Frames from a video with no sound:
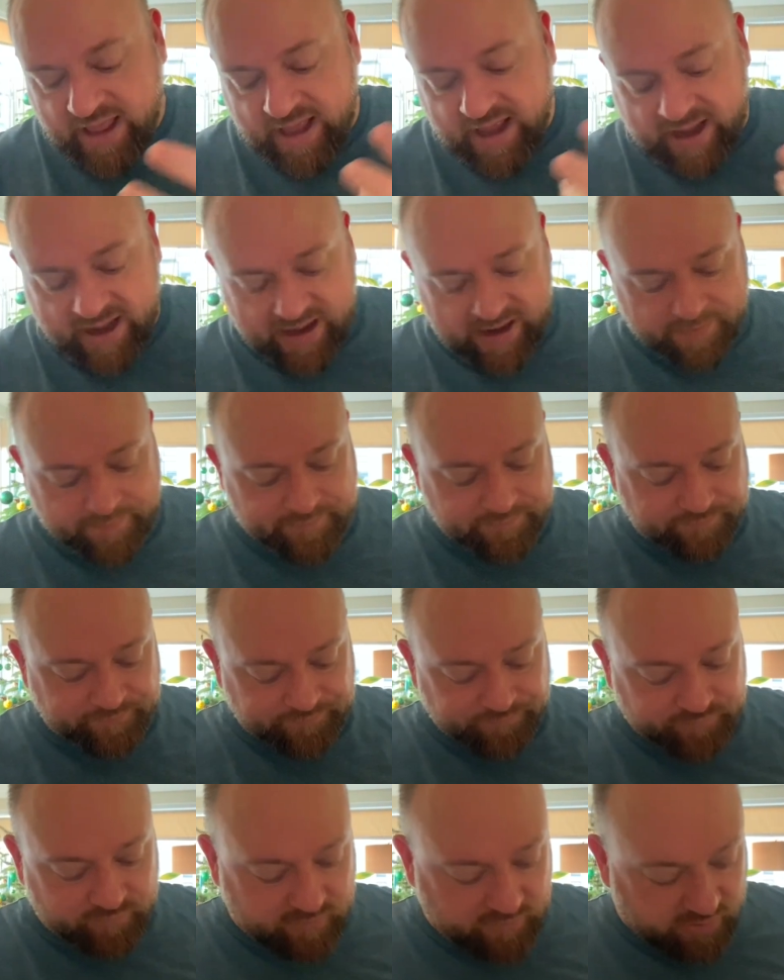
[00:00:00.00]
Um,
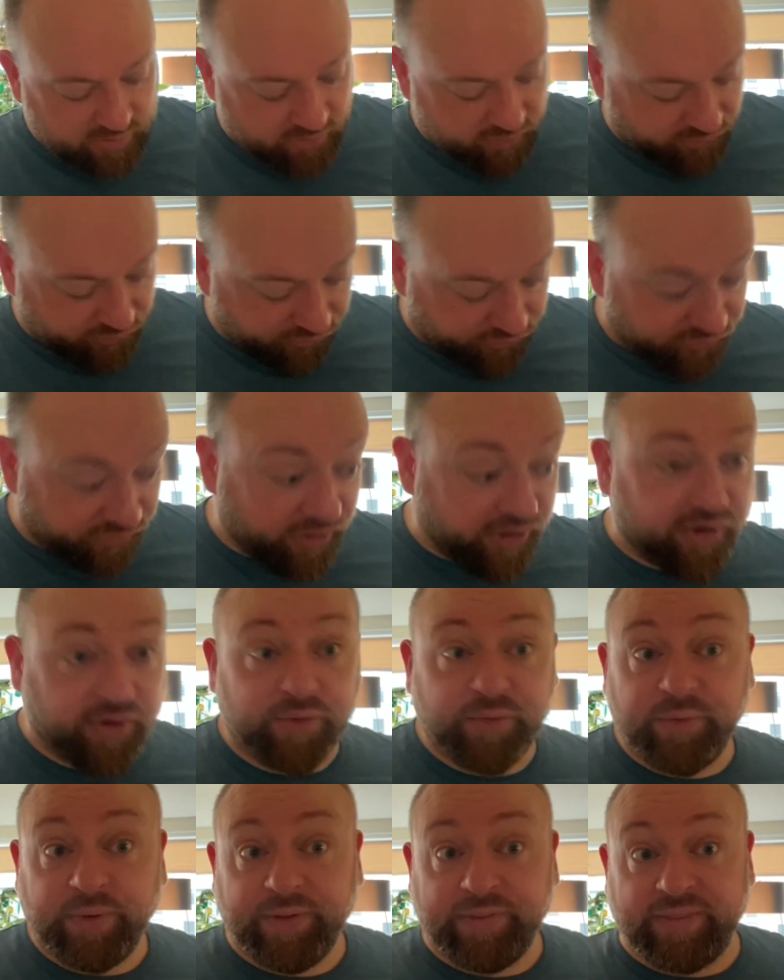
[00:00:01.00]

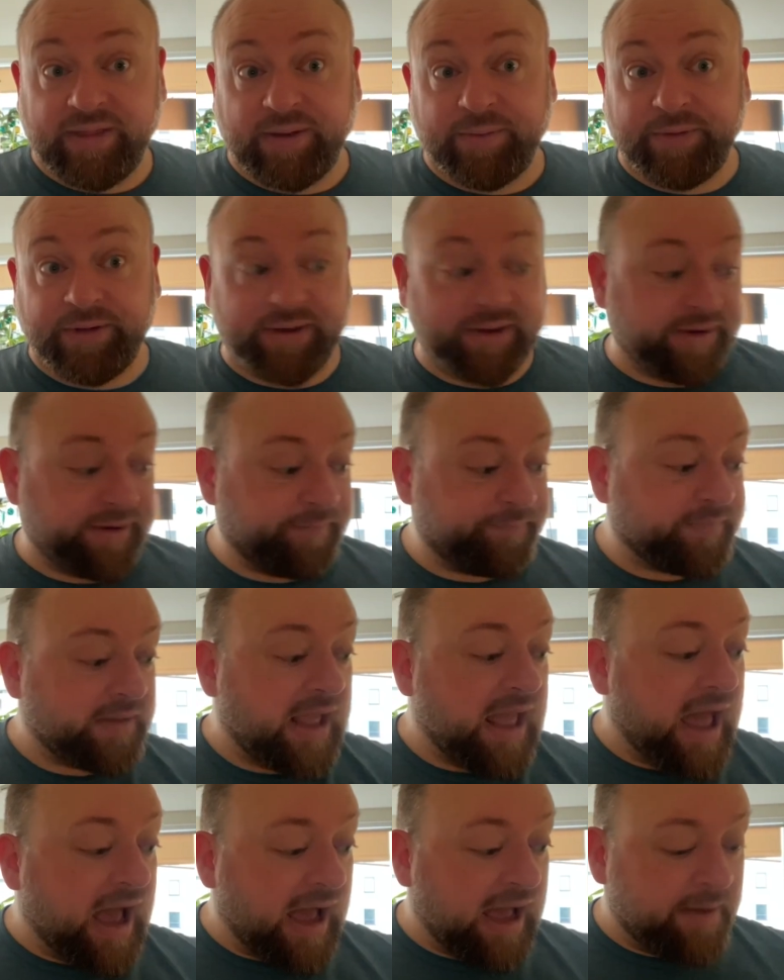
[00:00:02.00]
so there we are.
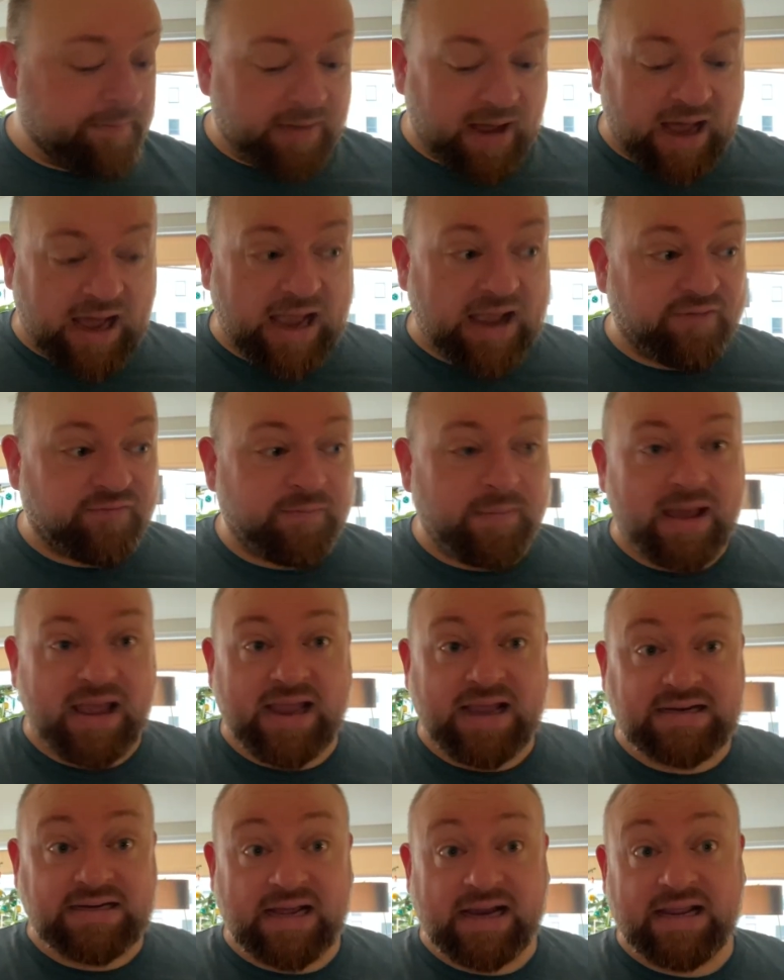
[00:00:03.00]
Um, I have
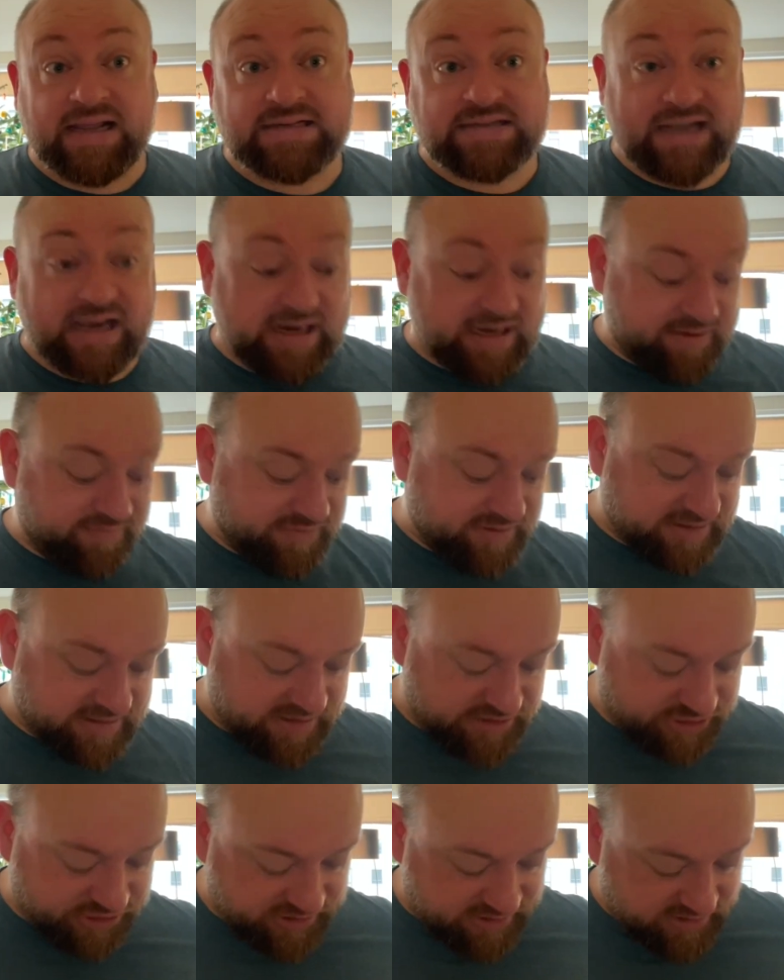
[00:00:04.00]
made an executive
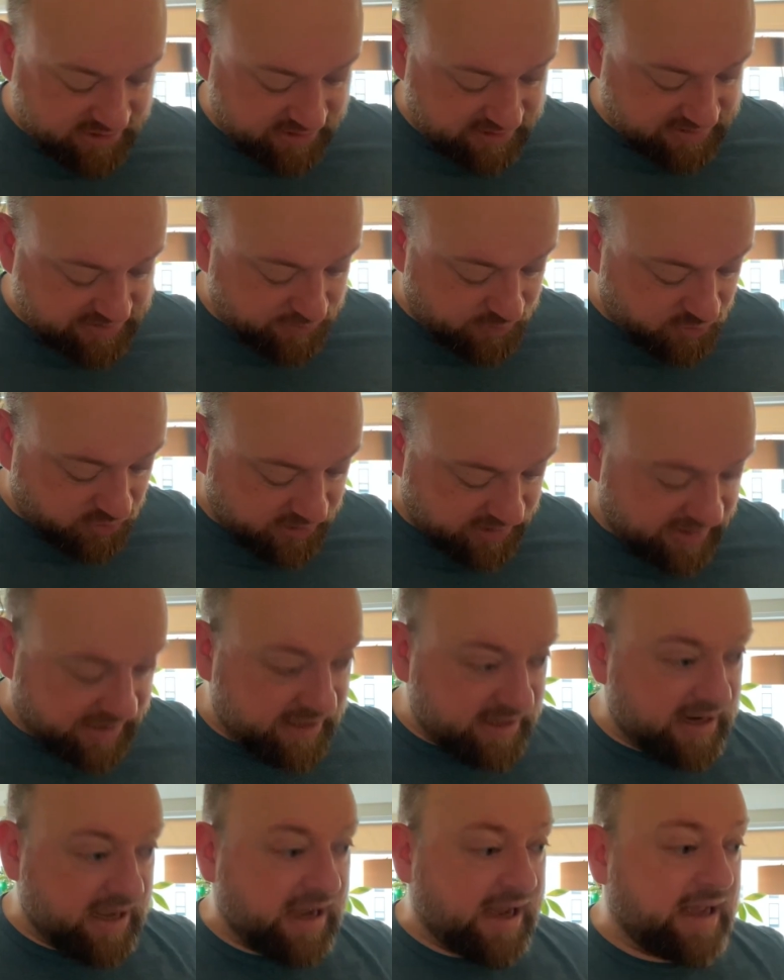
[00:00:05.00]
decision this
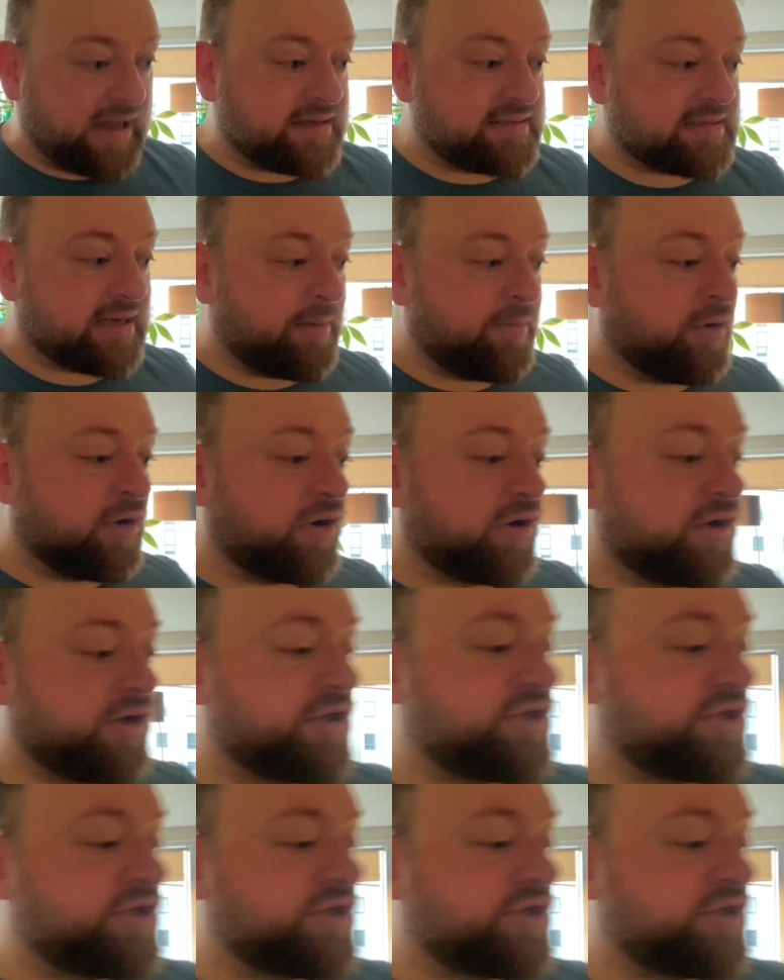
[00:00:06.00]
morning and I'm not gonna